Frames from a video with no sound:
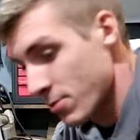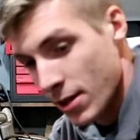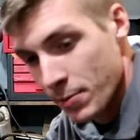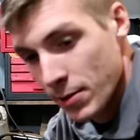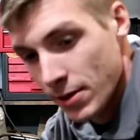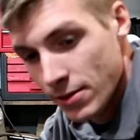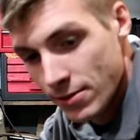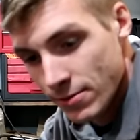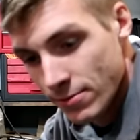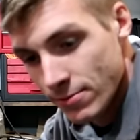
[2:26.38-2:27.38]
one up and
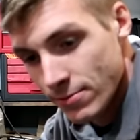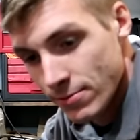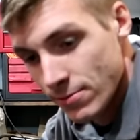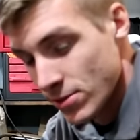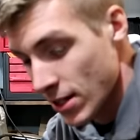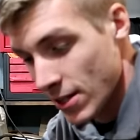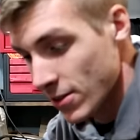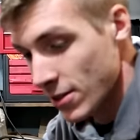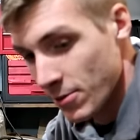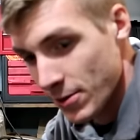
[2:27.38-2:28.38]
check out
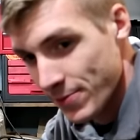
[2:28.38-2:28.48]
the other one.